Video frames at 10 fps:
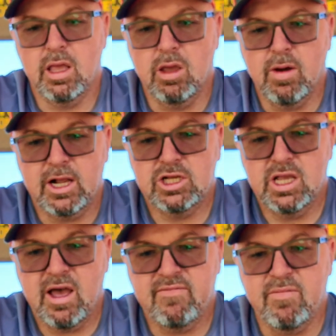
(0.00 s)
you
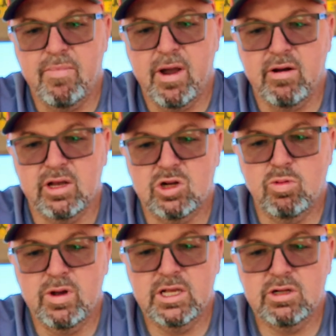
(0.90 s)
actually have a pair of
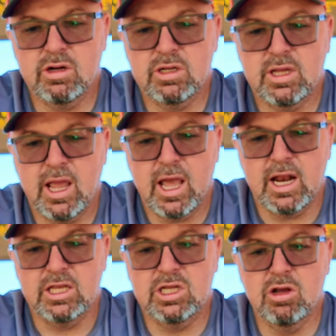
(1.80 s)
tweezers
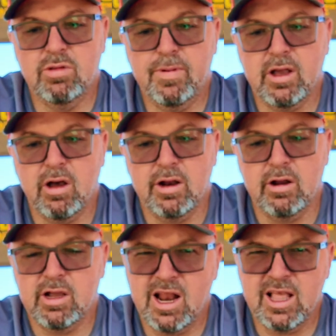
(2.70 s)
and a toothpick on
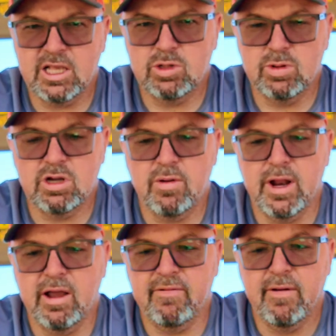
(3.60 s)
here, kind of like a Swiss Army
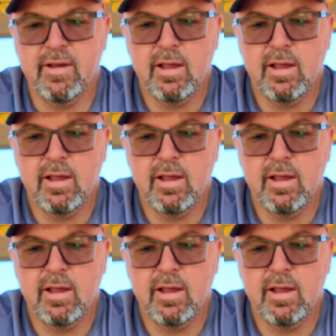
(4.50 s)
knife.